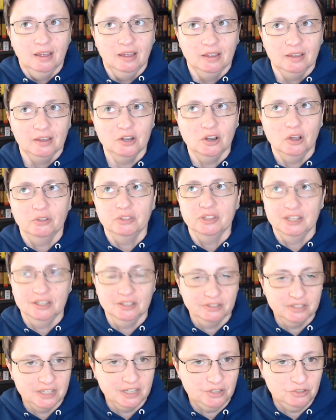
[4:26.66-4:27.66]
you know, the
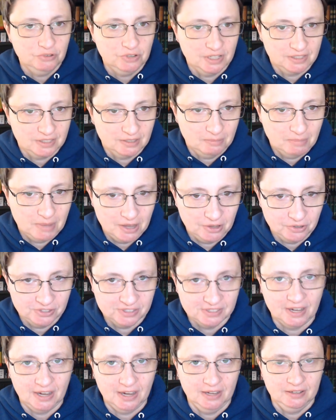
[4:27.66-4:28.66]
Iliad, you get the male
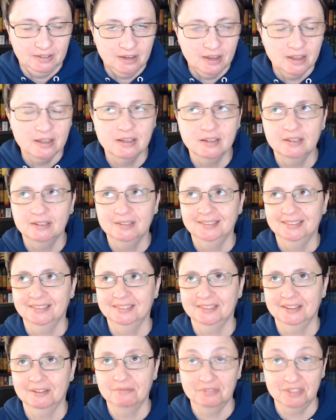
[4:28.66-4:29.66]
side
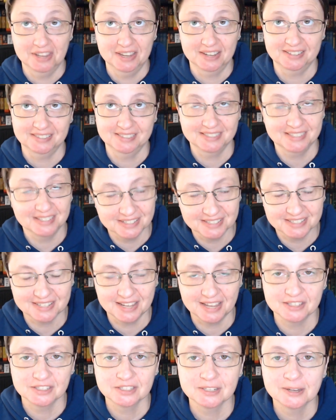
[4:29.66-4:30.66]
of things in a
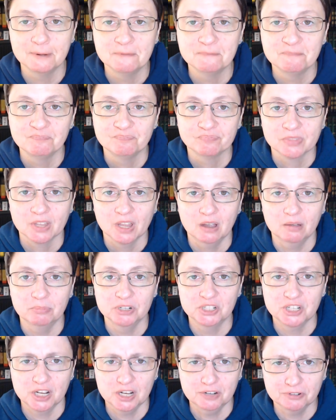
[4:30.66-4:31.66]
sense. But
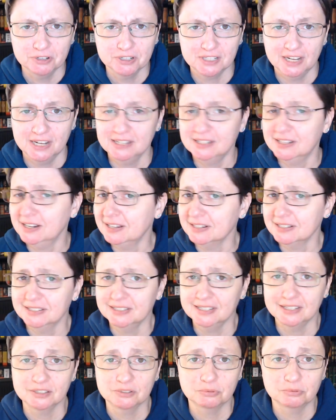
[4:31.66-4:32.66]
Jennifer Saint takes
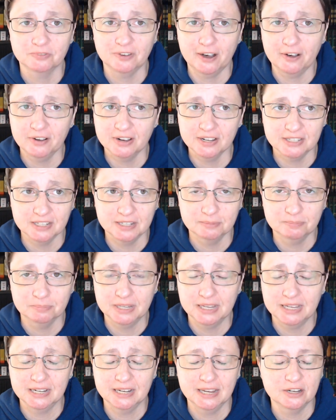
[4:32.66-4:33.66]
things very deep
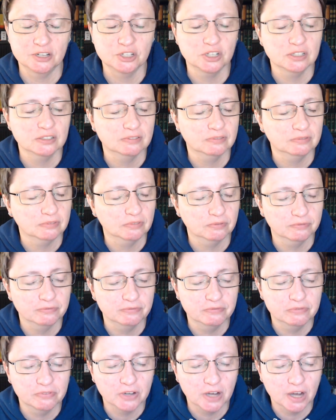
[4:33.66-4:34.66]
and, and she's
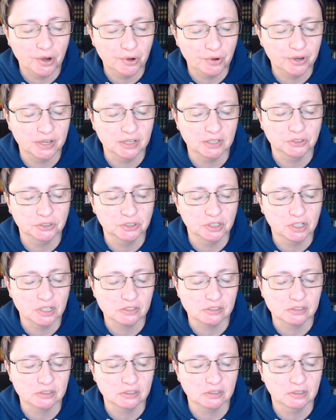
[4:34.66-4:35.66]
very
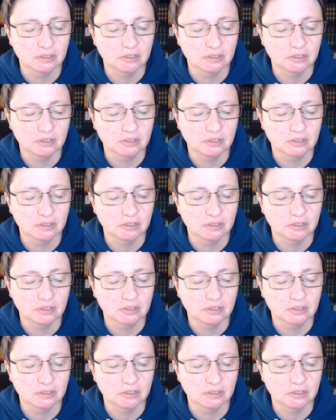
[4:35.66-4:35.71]
just,